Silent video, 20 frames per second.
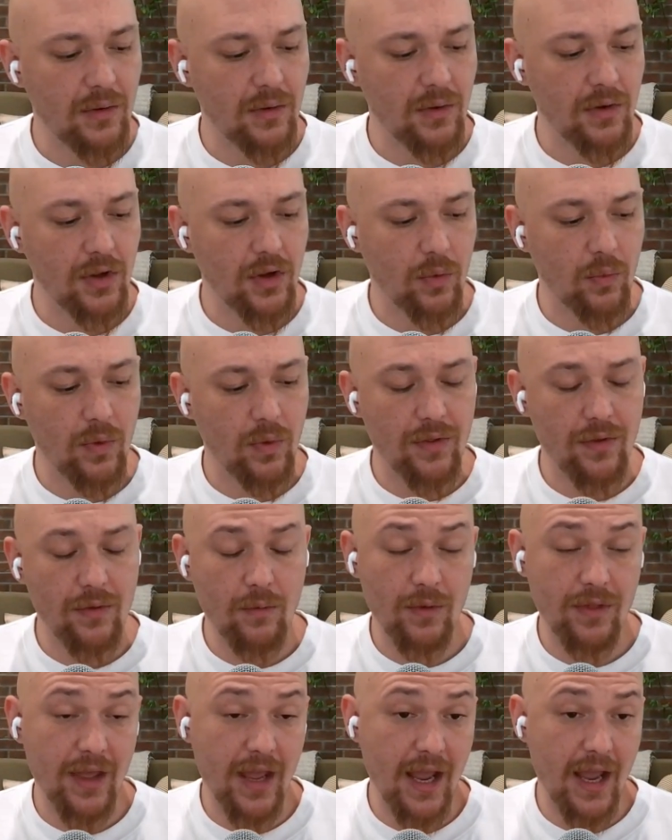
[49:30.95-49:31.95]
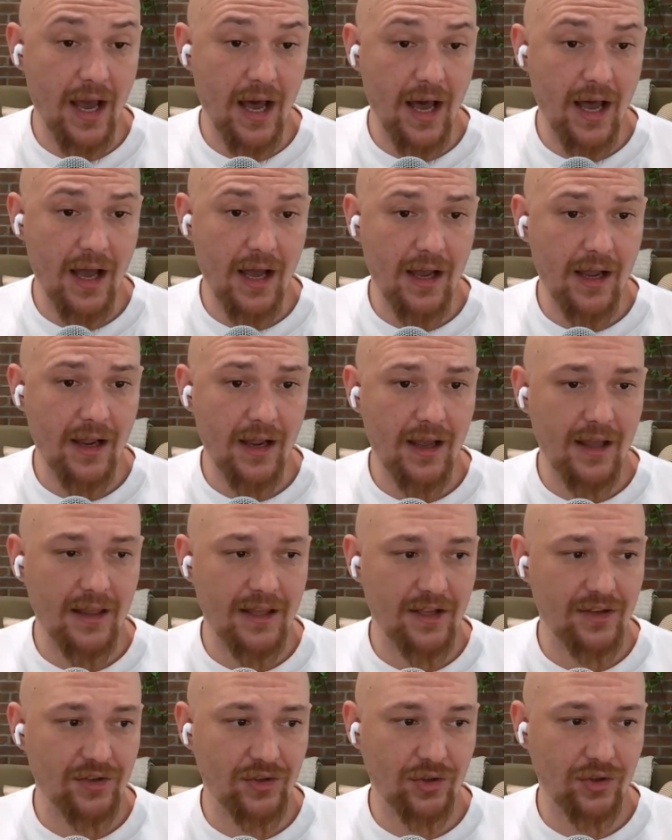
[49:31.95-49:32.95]
With AI, I
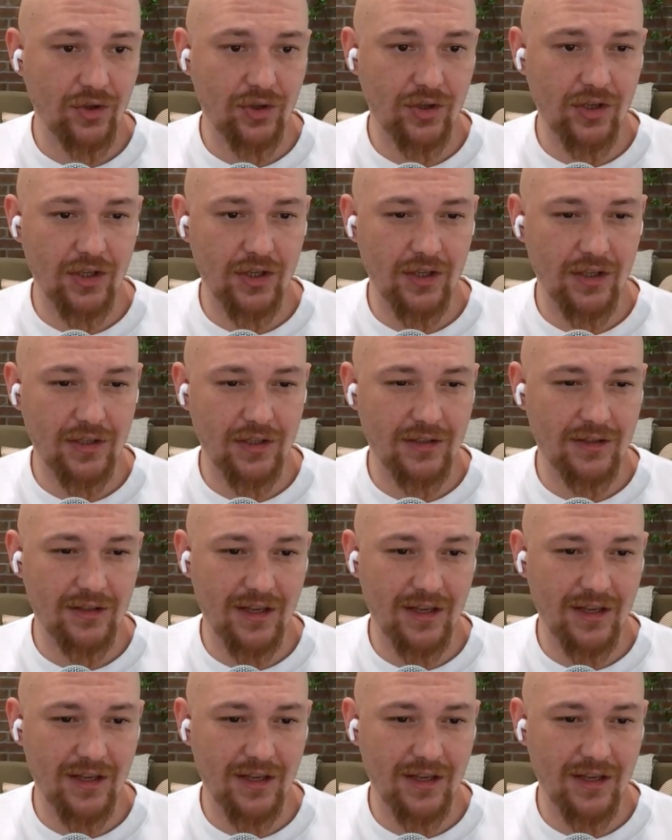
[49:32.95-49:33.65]
think circa,